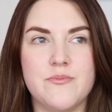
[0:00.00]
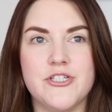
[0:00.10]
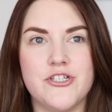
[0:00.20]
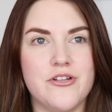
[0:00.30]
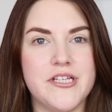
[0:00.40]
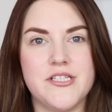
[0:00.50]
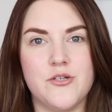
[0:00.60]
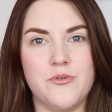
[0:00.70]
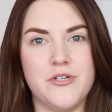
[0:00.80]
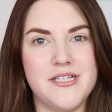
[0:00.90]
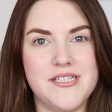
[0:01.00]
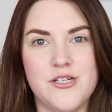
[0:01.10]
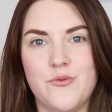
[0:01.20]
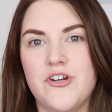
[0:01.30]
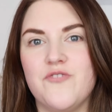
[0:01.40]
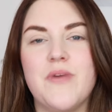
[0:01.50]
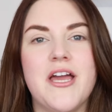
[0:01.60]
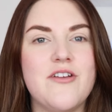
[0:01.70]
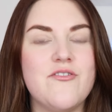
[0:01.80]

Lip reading: but Charlotte Tilbury is still one of my